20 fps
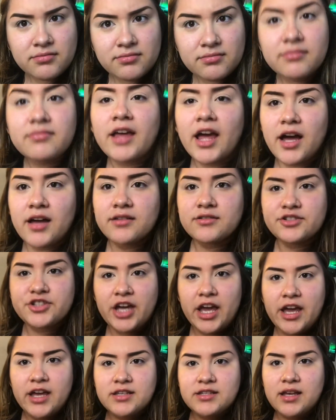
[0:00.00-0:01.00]
Yeah,
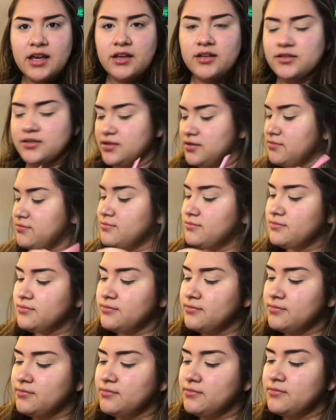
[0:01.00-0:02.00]
JS8.
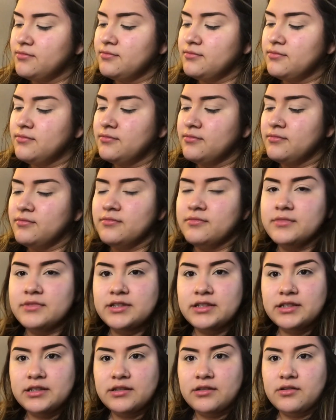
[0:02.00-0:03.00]
Let's
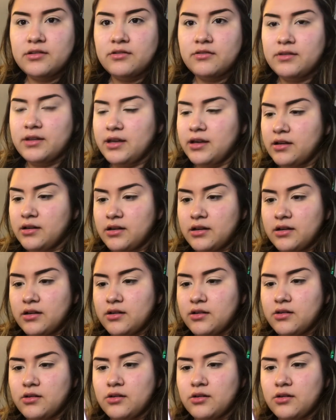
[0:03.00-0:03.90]
throw that in.